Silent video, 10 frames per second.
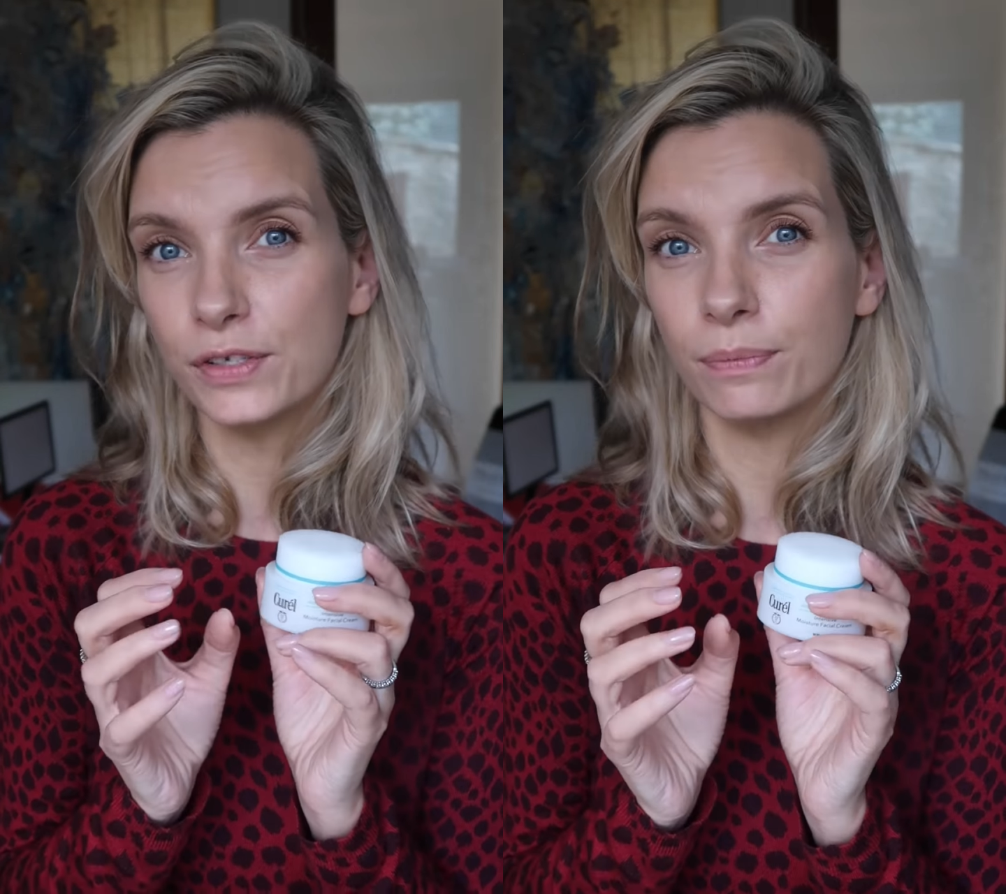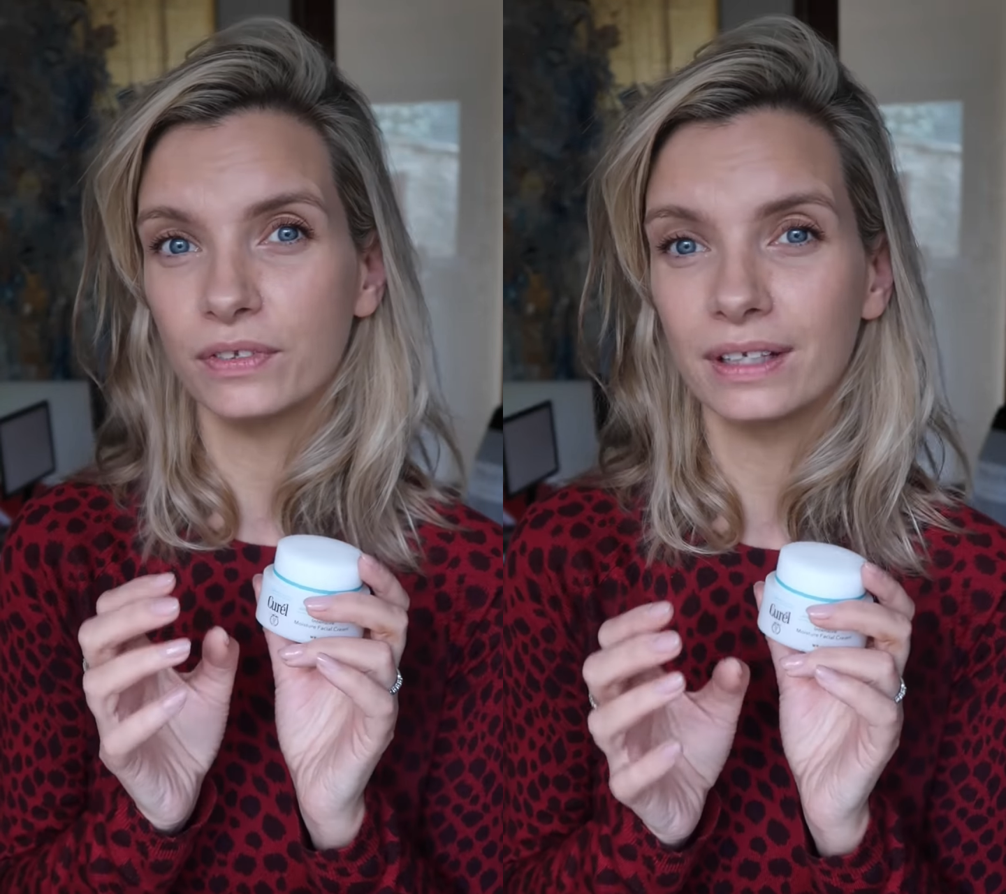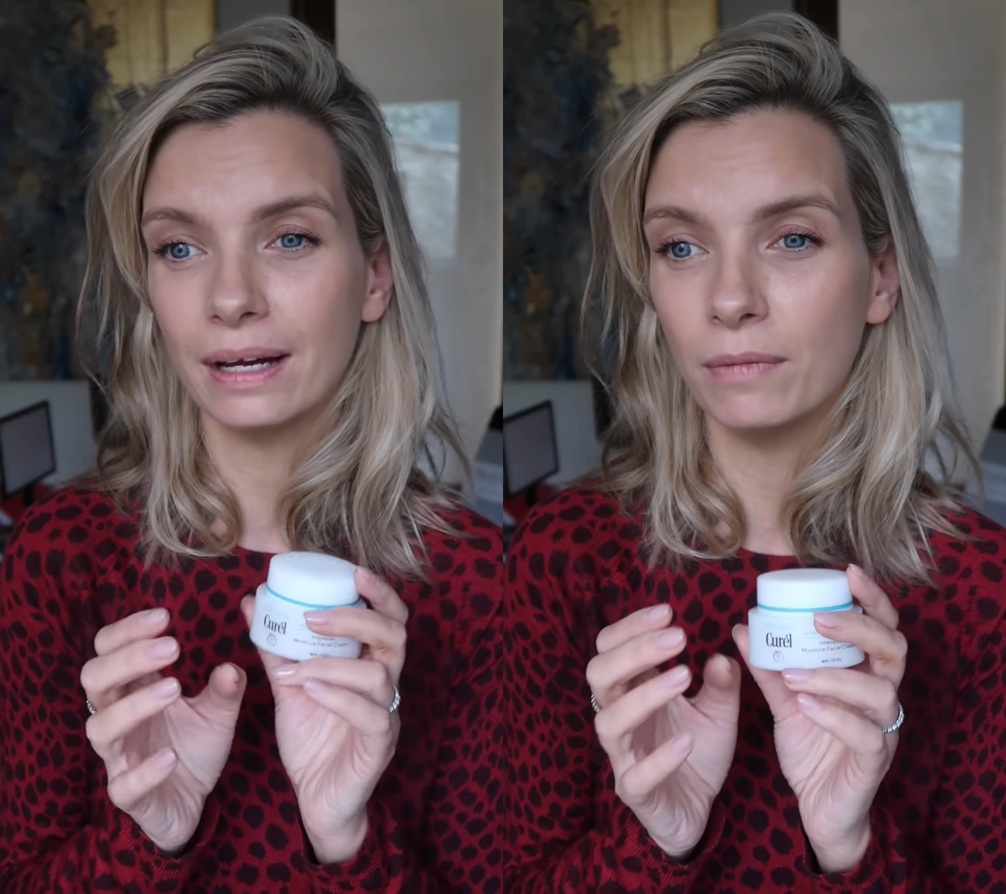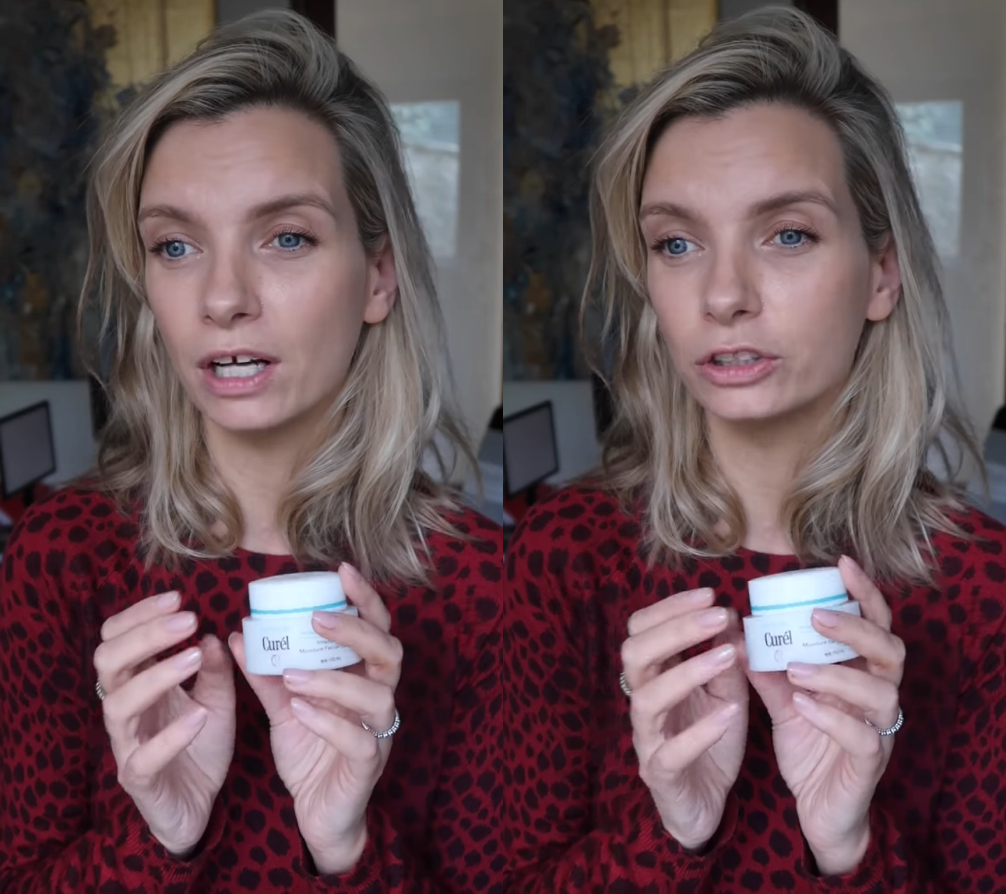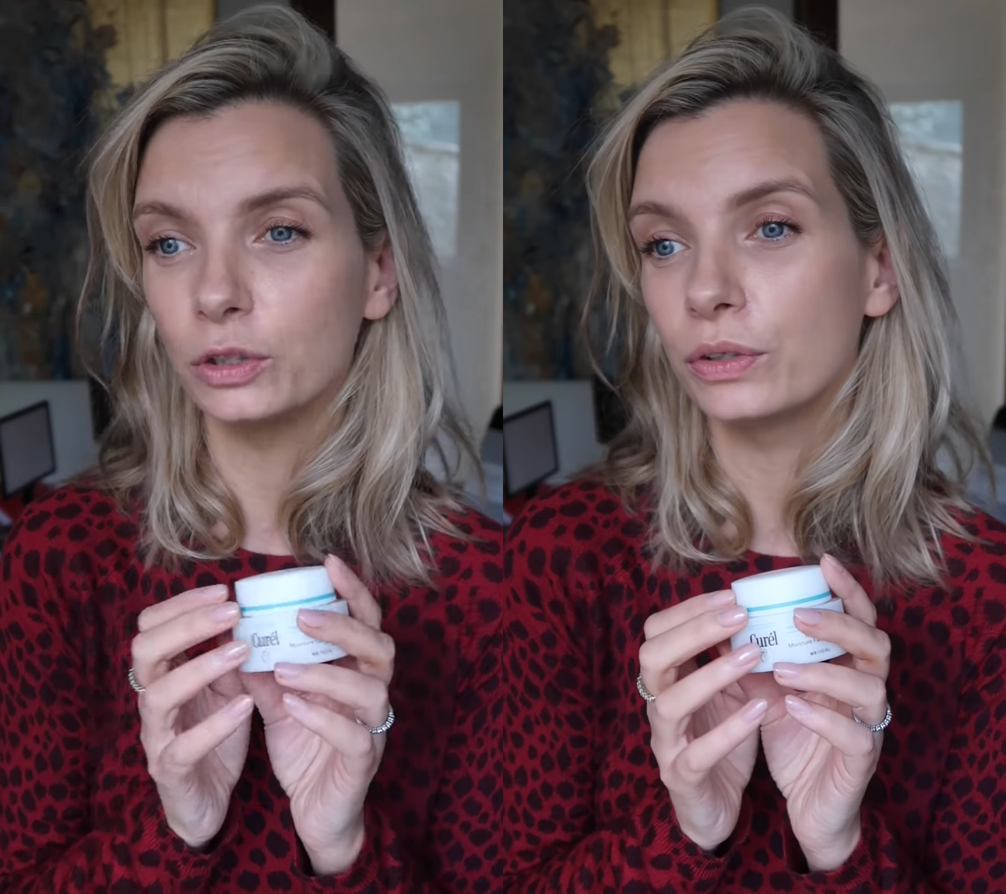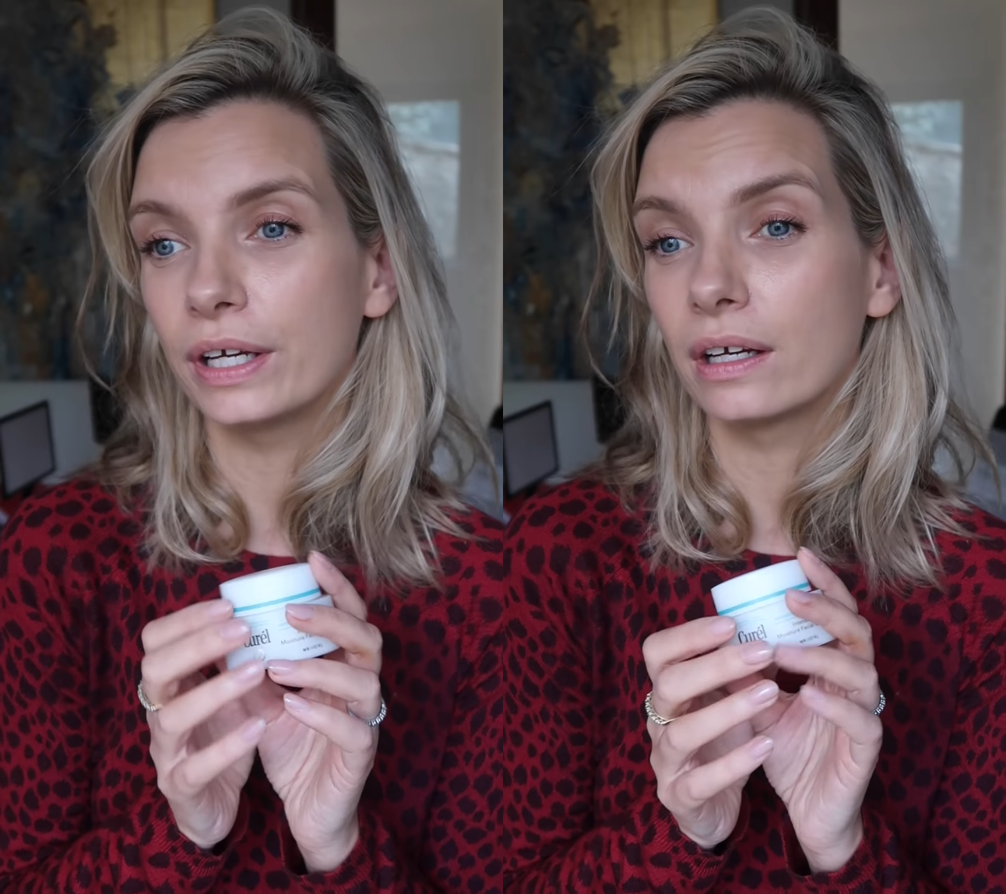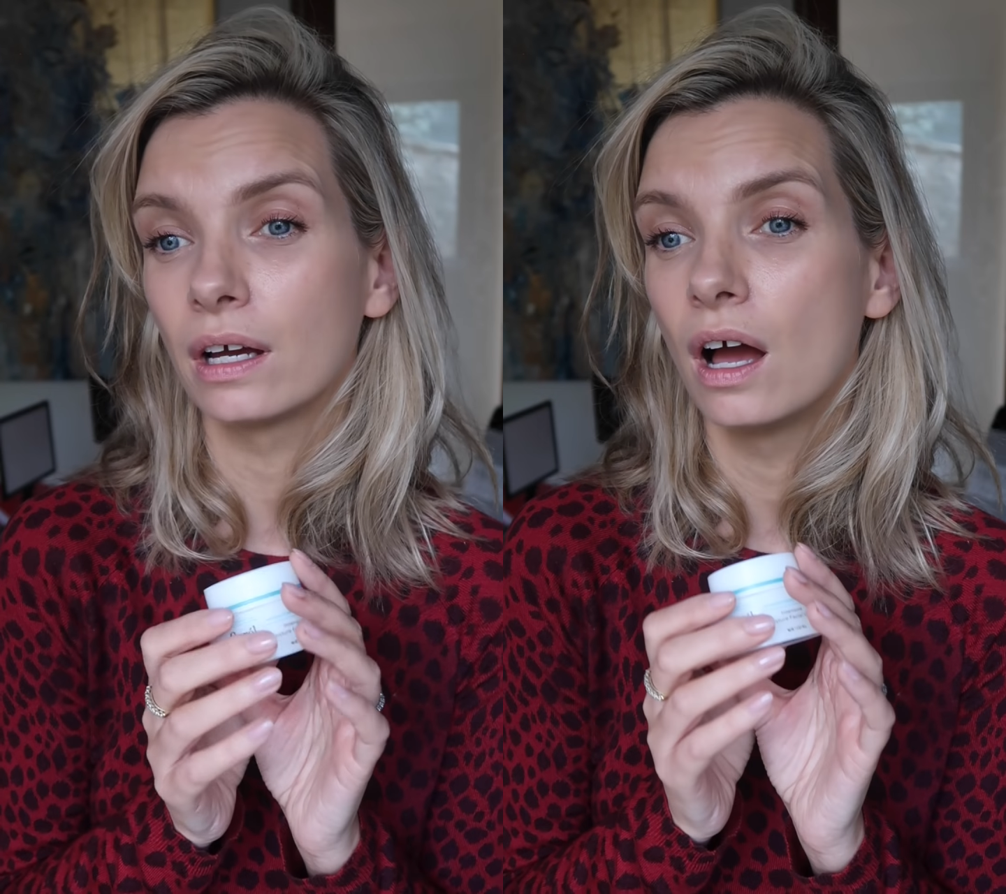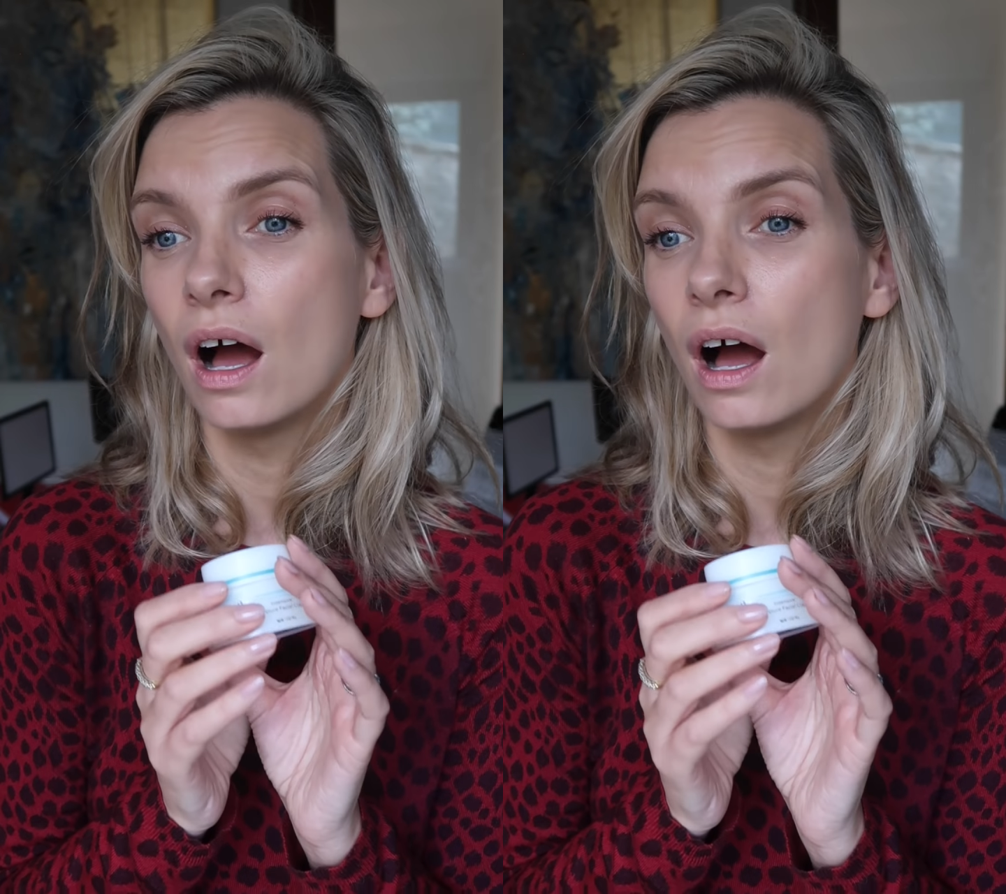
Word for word: something that much, you think,